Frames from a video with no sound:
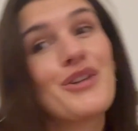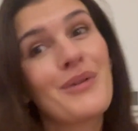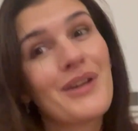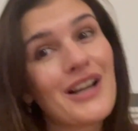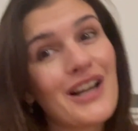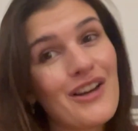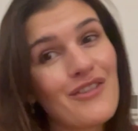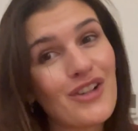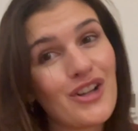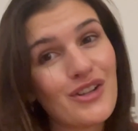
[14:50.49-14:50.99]
you
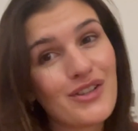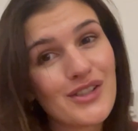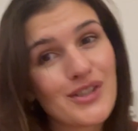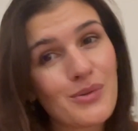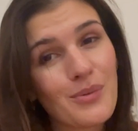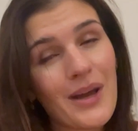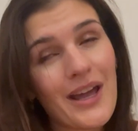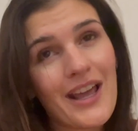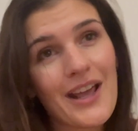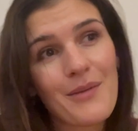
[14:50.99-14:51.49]
won't have long
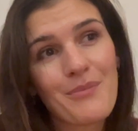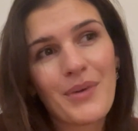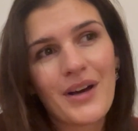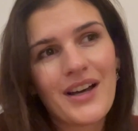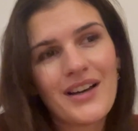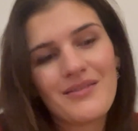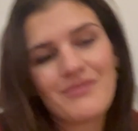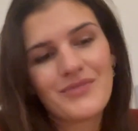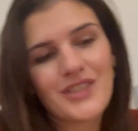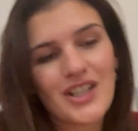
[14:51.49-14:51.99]
to wait,
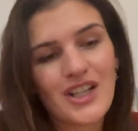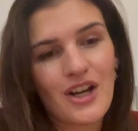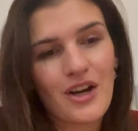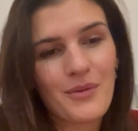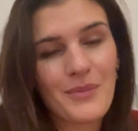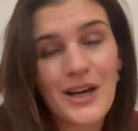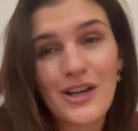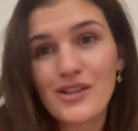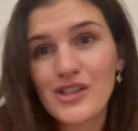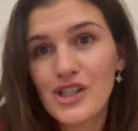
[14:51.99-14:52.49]
but you know,
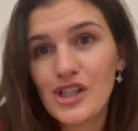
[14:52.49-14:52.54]
I'm out